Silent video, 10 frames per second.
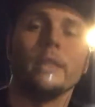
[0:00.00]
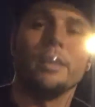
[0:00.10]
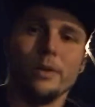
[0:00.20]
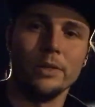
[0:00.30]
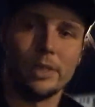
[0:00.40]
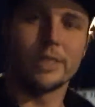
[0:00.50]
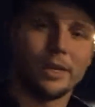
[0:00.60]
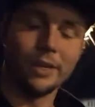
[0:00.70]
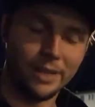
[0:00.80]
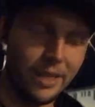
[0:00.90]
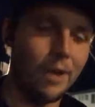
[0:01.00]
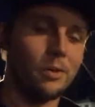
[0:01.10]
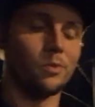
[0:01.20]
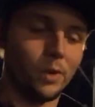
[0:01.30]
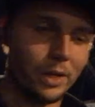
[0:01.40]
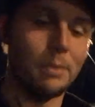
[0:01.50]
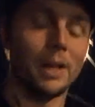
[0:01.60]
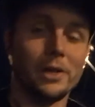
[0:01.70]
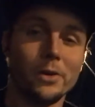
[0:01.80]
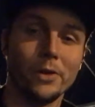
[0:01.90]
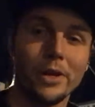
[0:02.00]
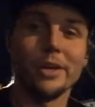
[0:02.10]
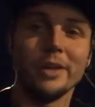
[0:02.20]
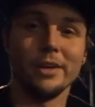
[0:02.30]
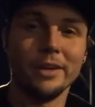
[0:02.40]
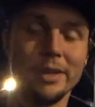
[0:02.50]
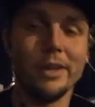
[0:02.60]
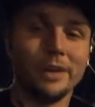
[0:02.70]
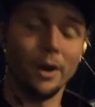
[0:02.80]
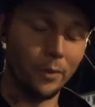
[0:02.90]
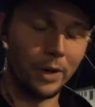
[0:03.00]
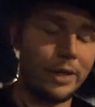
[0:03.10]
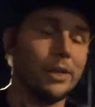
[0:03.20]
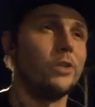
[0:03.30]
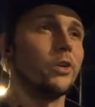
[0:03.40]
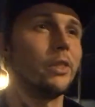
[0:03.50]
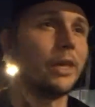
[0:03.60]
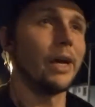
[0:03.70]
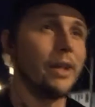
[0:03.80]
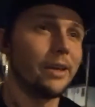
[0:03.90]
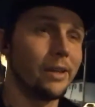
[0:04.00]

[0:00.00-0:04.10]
that was really bloody good. I really enjoyed that.